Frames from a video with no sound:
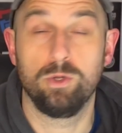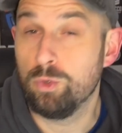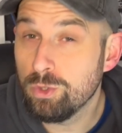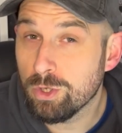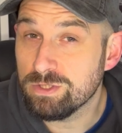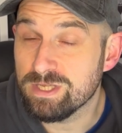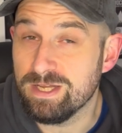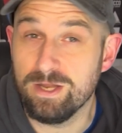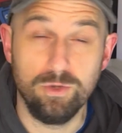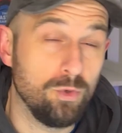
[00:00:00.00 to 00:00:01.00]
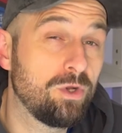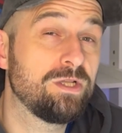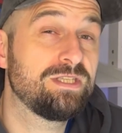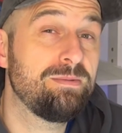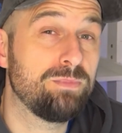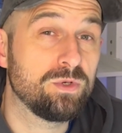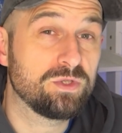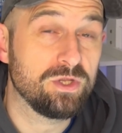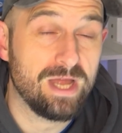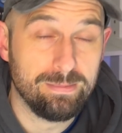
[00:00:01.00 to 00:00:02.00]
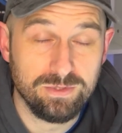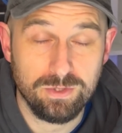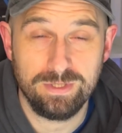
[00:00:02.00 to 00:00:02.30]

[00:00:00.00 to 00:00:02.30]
low content and no content books on Amazon